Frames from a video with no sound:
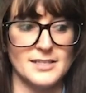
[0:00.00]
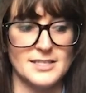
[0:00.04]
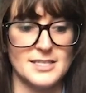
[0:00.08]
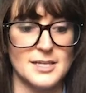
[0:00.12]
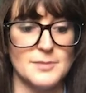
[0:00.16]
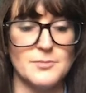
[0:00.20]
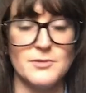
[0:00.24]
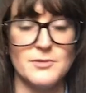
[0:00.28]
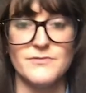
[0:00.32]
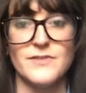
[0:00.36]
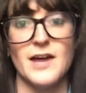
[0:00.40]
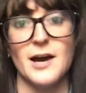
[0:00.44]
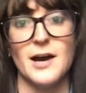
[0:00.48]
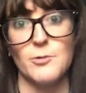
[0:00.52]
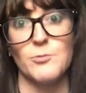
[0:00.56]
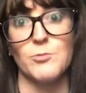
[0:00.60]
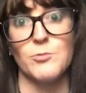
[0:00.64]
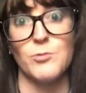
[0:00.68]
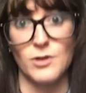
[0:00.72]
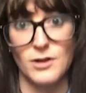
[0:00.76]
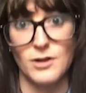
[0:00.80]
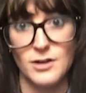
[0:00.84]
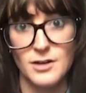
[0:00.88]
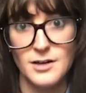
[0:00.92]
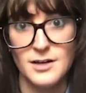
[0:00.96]
that
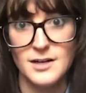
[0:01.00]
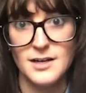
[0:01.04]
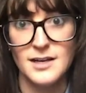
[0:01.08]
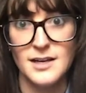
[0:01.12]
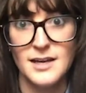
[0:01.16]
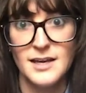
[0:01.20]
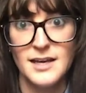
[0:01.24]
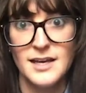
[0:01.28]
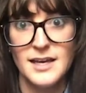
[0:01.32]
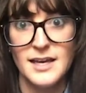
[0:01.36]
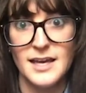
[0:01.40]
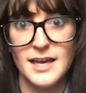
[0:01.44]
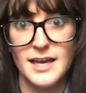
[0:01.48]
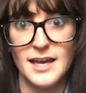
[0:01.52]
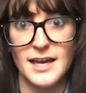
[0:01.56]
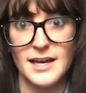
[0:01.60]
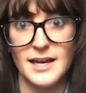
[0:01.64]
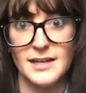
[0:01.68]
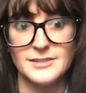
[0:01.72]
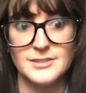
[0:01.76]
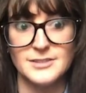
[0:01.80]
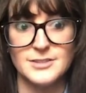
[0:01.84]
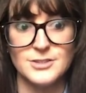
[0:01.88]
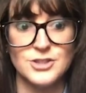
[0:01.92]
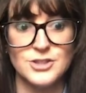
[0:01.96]
work,
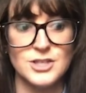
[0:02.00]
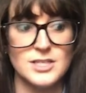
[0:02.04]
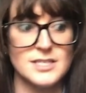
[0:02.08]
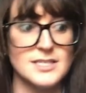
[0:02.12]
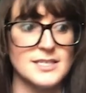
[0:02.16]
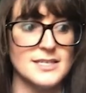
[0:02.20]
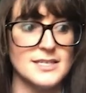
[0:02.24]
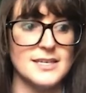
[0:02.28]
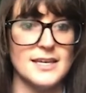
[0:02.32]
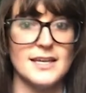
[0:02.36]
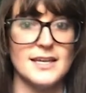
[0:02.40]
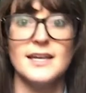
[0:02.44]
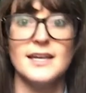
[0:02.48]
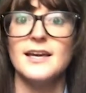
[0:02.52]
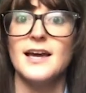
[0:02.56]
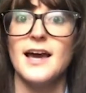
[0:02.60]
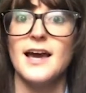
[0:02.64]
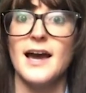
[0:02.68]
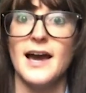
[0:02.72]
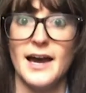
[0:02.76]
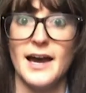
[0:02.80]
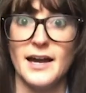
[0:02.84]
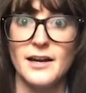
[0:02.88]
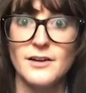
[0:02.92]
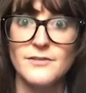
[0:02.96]
and just getting
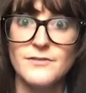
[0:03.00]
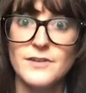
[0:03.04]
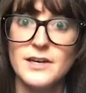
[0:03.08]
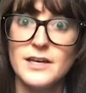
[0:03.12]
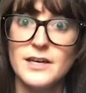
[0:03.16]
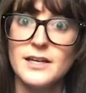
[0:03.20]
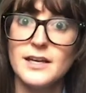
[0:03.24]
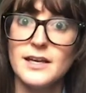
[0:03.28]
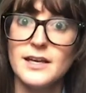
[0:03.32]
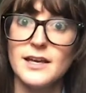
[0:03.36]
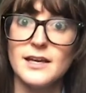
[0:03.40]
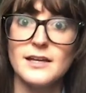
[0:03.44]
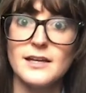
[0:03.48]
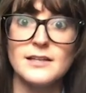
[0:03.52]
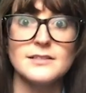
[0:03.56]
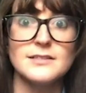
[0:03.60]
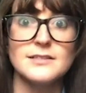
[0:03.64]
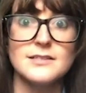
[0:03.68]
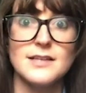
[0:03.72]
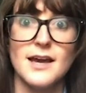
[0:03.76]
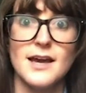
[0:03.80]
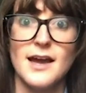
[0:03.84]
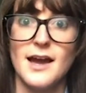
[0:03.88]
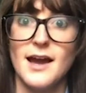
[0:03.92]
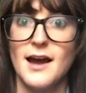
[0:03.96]
ahead of it and
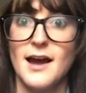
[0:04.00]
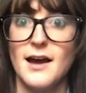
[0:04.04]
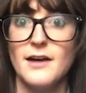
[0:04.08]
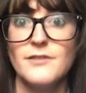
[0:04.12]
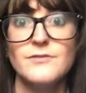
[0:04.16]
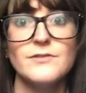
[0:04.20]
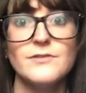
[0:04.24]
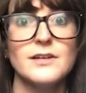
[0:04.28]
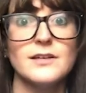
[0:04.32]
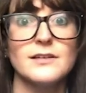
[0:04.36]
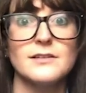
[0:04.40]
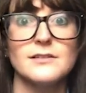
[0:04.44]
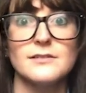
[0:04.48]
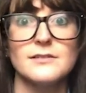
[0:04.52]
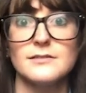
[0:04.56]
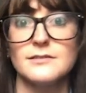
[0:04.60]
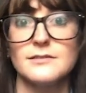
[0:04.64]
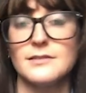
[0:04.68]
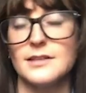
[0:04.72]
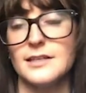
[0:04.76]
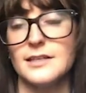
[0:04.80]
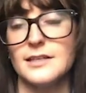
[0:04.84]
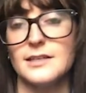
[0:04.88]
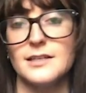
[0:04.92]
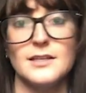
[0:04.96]
having
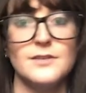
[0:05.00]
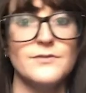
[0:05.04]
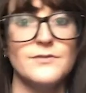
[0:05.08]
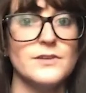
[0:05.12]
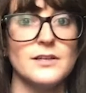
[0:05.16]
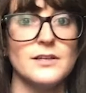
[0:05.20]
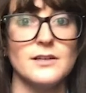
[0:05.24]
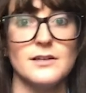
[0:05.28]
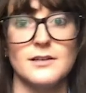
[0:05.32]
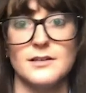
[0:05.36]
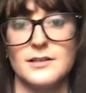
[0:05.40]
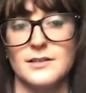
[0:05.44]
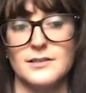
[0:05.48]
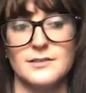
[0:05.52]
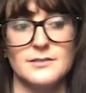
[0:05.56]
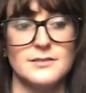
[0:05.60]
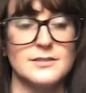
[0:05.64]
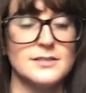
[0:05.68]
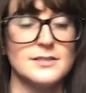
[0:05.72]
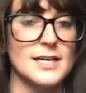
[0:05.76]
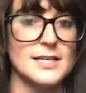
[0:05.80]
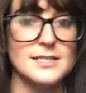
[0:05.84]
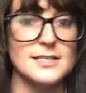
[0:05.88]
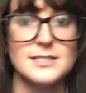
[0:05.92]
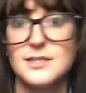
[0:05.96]
like even a
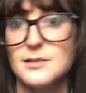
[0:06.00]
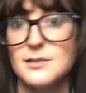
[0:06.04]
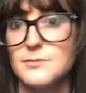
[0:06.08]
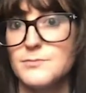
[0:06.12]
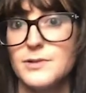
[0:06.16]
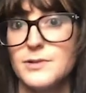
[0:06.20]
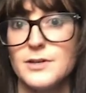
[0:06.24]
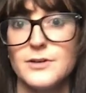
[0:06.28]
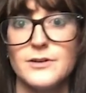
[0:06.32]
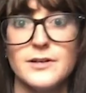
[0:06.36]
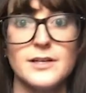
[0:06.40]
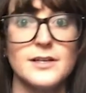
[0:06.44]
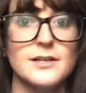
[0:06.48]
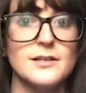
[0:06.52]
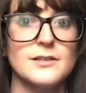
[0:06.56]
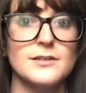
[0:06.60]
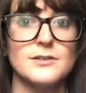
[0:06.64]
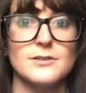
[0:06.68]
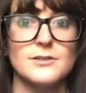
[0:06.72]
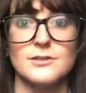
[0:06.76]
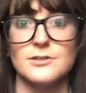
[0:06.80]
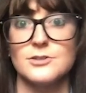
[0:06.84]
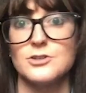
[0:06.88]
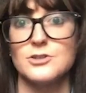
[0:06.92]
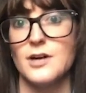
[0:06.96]
testing period
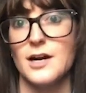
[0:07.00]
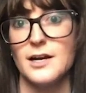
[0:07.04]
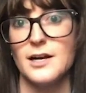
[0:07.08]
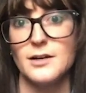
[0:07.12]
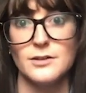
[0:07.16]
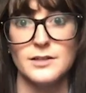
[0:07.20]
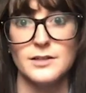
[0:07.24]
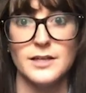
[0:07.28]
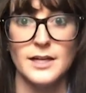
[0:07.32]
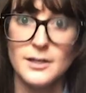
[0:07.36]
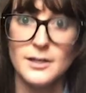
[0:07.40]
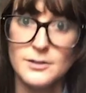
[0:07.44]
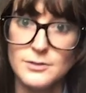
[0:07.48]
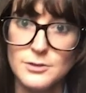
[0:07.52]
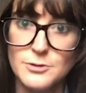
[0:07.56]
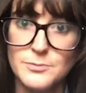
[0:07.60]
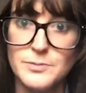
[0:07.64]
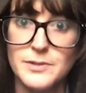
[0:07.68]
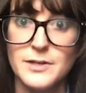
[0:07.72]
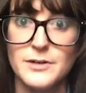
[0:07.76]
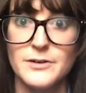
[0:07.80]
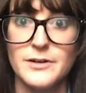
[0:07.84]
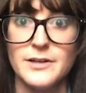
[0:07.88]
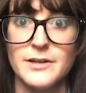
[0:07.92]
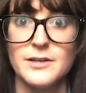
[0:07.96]
or trial and error
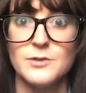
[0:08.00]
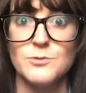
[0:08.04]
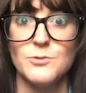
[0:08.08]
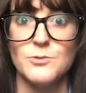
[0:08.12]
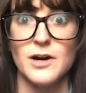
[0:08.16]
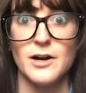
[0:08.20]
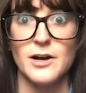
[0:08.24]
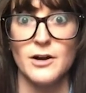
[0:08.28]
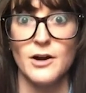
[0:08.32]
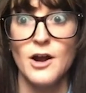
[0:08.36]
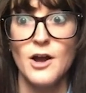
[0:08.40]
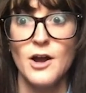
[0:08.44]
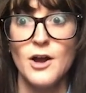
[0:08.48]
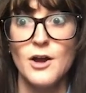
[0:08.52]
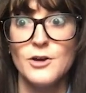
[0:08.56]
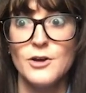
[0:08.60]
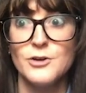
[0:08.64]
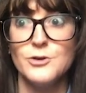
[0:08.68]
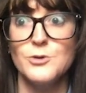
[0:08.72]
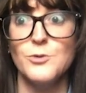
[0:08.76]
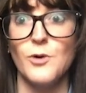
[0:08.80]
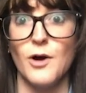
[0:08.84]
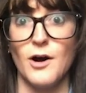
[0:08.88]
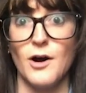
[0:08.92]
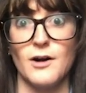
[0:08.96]
period where
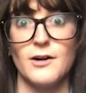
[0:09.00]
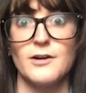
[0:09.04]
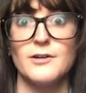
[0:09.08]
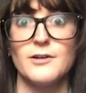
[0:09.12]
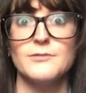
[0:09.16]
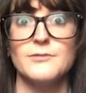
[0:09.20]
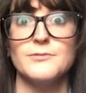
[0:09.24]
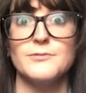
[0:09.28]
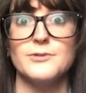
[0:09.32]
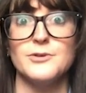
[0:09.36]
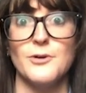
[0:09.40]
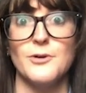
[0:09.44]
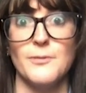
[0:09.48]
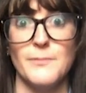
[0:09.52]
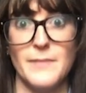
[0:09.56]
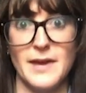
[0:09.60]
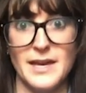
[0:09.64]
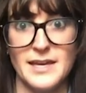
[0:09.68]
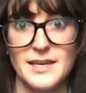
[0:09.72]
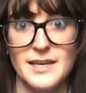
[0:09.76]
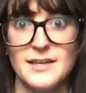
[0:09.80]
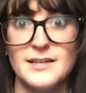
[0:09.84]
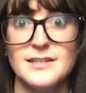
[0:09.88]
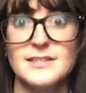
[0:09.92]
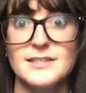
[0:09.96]
you are, you know,
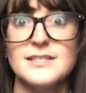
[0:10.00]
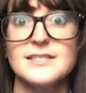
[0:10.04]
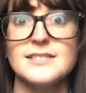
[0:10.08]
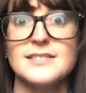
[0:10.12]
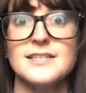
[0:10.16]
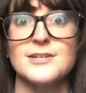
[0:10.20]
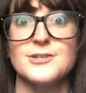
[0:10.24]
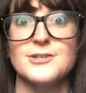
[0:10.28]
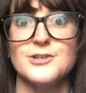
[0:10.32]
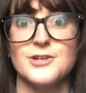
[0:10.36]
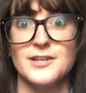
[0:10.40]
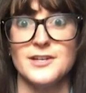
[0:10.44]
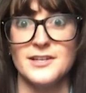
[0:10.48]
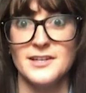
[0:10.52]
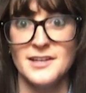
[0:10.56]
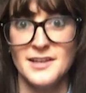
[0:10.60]
making a decision,